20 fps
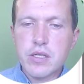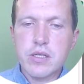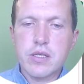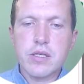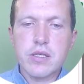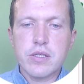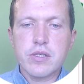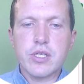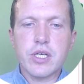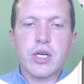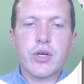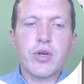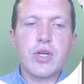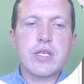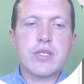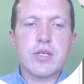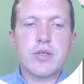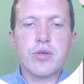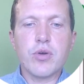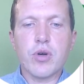
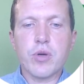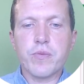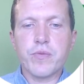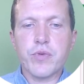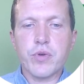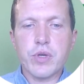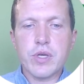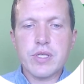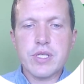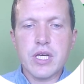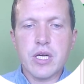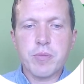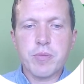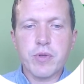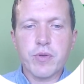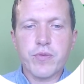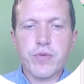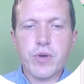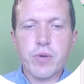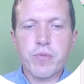decrease the term, for
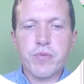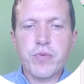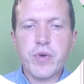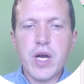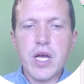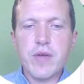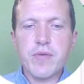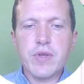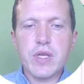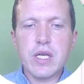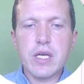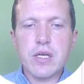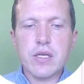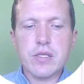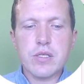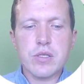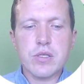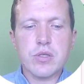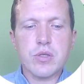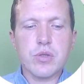example, from 5
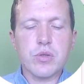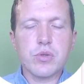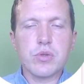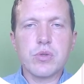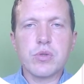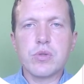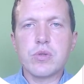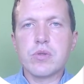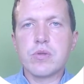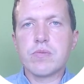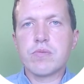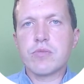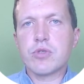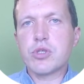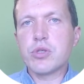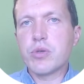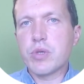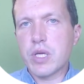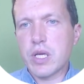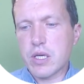years to
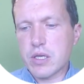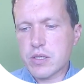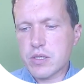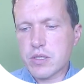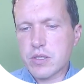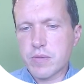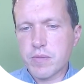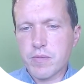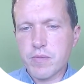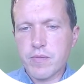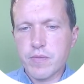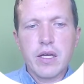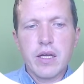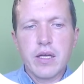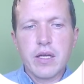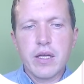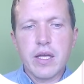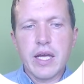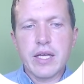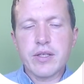2 years.
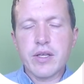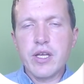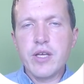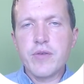And if